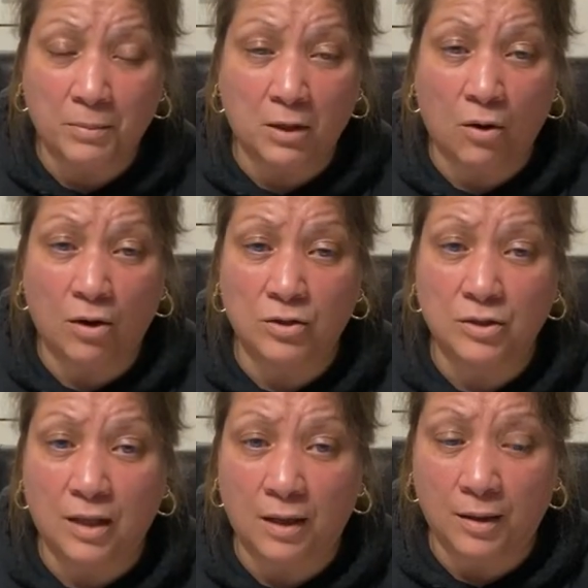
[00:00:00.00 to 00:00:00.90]
because
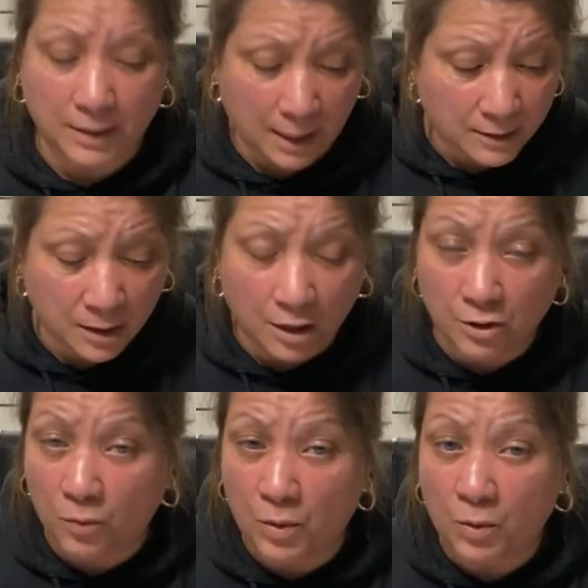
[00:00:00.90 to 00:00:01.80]
I tell
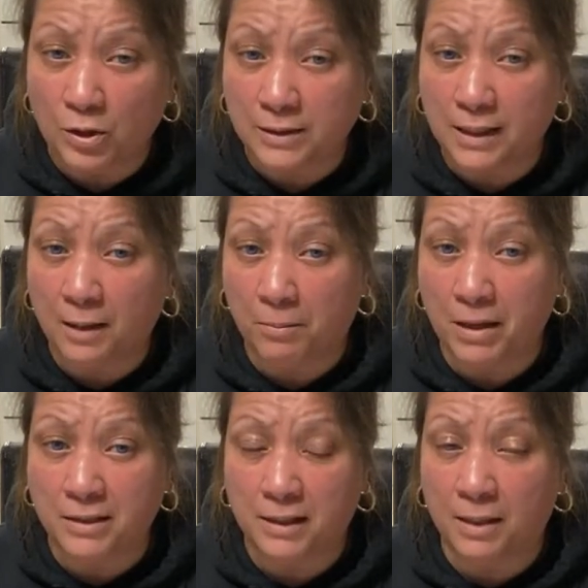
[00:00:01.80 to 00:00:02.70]
you, we were attacked
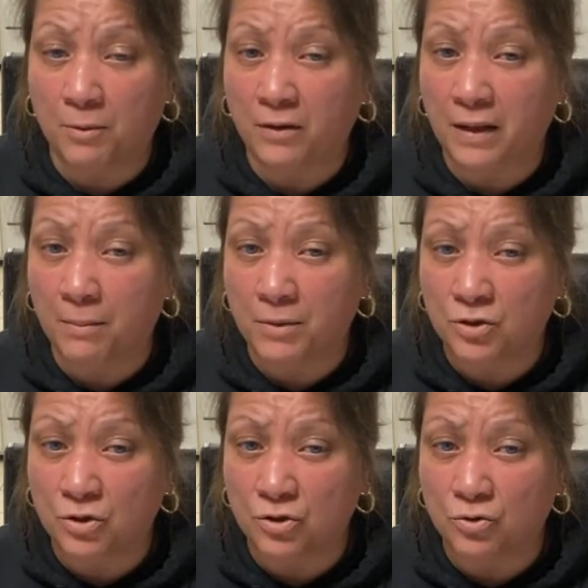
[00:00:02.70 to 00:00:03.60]
big time on that
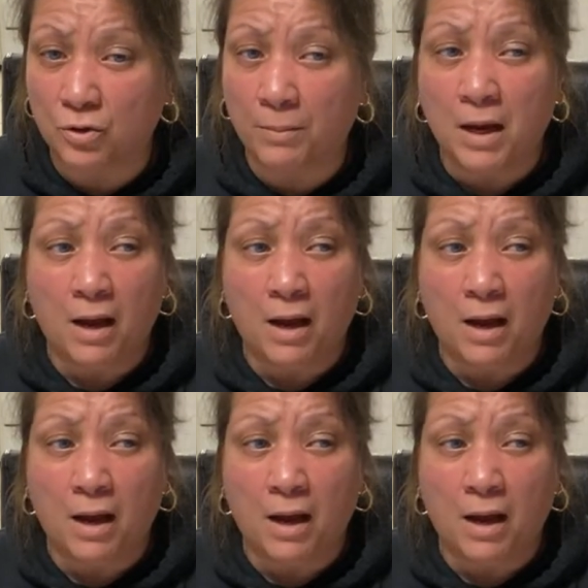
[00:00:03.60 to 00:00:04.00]
missions trip.